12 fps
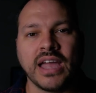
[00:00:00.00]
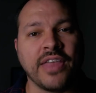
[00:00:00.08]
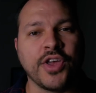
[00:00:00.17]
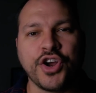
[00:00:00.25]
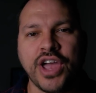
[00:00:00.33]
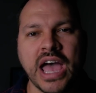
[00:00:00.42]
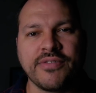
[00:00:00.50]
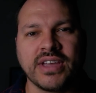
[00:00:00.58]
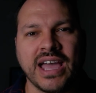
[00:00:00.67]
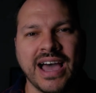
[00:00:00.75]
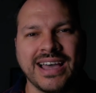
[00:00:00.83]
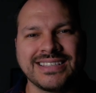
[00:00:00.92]
And there you have it
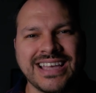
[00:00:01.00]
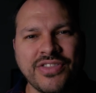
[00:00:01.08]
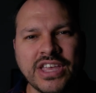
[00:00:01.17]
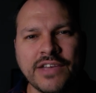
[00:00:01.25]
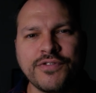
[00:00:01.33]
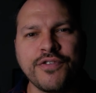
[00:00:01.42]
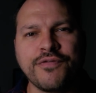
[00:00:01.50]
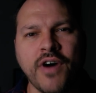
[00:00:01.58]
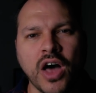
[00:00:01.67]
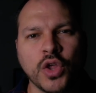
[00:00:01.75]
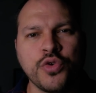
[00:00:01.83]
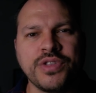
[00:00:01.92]
guys. I think if you
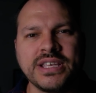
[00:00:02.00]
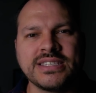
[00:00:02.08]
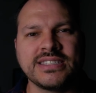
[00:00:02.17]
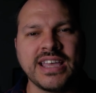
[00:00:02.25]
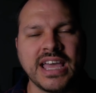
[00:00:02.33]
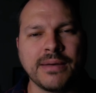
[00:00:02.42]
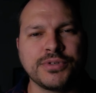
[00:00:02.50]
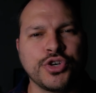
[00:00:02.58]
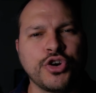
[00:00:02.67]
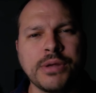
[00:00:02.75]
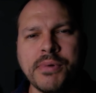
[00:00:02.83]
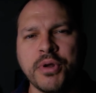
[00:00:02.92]
follow these steps,
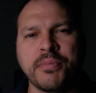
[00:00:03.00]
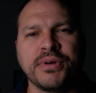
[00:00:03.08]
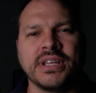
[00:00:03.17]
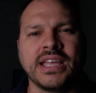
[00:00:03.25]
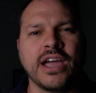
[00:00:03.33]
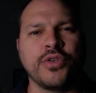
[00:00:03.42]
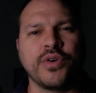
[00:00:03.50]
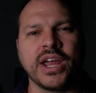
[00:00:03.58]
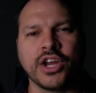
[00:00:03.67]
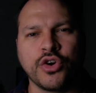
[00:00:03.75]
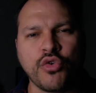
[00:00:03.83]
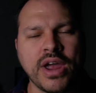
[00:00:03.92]
you're gonna be able to put together a
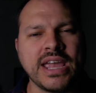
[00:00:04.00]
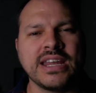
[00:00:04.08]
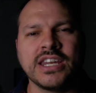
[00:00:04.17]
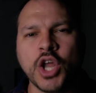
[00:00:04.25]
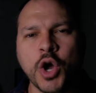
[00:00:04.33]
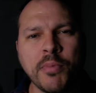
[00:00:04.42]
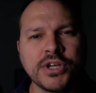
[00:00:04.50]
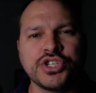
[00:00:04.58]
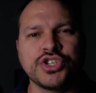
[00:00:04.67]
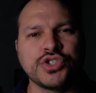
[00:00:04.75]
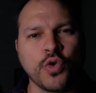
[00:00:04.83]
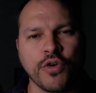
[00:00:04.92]
great no
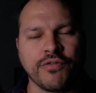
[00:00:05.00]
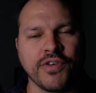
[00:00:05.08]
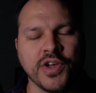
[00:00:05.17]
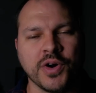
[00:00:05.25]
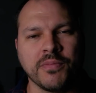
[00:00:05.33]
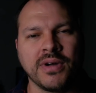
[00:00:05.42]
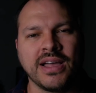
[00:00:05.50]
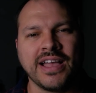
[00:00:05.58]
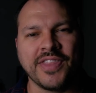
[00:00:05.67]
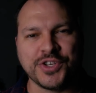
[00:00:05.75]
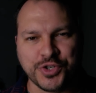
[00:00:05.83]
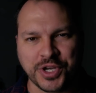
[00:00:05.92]
budget short film
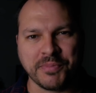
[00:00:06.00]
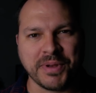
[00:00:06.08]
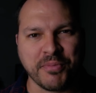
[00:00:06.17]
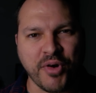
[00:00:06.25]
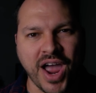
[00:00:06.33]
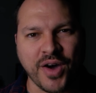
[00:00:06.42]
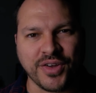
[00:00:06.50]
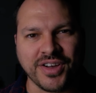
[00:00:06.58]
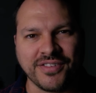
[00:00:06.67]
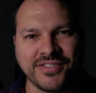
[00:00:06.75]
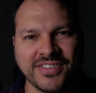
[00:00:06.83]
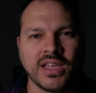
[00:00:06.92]
that you can be proud
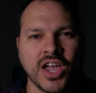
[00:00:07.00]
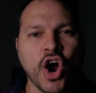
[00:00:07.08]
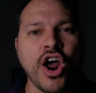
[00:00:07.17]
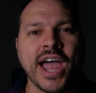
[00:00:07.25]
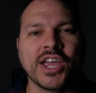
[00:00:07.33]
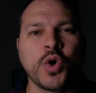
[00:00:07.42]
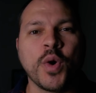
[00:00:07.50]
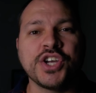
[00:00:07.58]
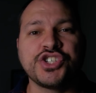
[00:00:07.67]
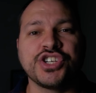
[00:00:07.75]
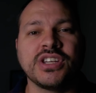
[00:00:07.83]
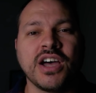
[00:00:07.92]
of. All right,
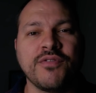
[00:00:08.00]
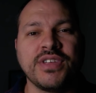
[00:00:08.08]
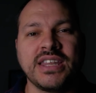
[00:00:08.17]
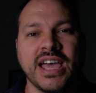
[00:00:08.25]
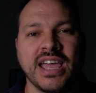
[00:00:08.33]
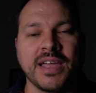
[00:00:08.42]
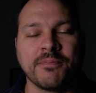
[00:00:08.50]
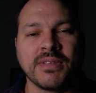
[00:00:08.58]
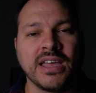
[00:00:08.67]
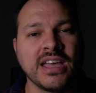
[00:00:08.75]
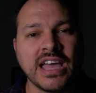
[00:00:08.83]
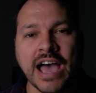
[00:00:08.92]
question of the day.
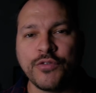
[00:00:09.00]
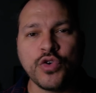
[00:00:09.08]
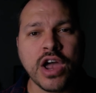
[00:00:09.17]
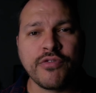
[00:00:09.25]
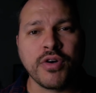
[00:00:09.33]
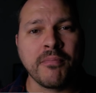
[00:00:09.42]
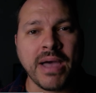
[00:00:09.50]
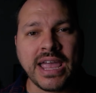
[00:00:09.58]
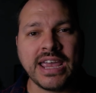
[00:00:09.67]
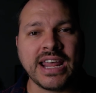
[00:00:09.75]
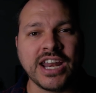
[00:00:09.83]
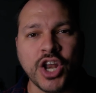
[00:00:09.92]
Have you ever
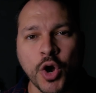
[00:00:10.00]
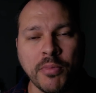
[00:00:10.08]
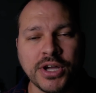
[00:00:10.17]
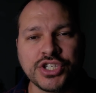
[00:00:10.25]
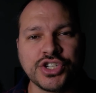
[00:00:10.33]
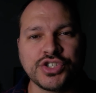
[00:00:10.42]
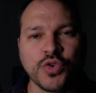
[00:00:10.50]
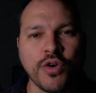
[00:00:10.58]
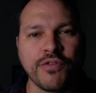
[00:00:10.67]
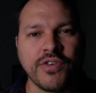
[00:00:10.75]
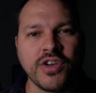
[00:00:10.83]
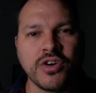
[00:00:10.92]
made a no budget
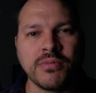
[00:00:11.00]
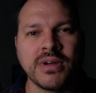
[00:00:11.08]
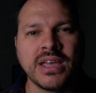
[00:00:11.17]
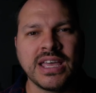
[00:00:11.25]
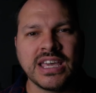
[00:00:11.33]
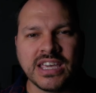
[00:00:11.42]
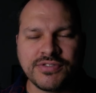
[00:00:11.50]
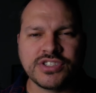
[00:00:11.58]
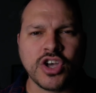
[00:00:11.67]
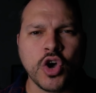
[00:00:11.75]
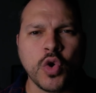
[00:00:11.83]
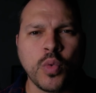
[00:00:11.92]
short film? If
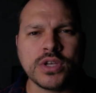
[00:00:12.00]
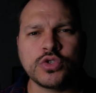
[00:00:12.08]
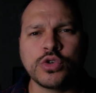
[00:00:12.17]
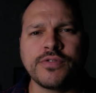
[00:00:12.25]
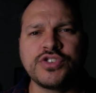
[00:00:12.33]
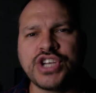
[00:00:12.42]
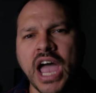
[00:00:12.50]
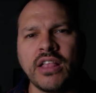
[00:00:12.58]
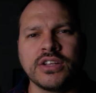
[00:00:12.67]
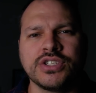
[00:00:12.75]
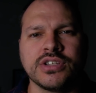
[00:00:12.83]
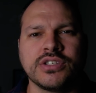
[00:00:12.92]
so, what sort of
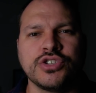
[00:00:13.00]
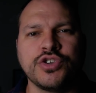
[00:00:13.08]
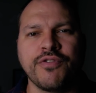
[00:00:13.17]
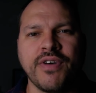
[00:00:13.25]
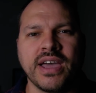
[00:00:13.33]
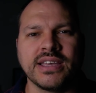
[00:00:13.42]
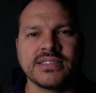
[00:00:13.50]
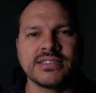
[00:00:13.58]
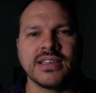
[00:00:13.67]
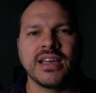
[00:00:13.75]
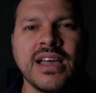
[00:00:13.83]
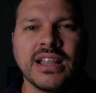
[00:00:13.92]
challenges did you face?
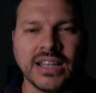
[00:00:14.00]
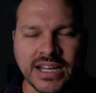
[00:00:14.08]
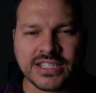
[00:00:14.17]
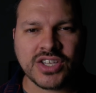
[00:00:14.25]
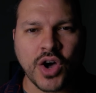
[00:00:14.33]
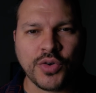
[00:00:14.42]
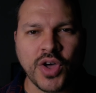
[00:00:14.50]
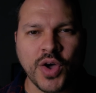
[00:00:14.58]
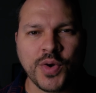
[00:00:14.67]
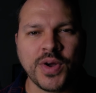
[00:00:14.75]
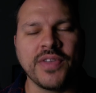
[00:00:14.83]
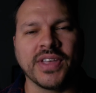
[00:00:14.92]
Let us all
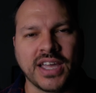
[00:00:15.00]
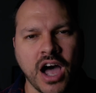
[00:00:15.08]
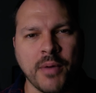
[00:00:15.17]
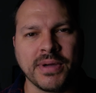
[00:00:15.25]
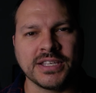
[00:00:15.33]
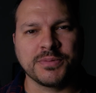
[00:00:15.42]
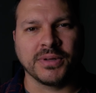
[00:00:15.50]
know in the comments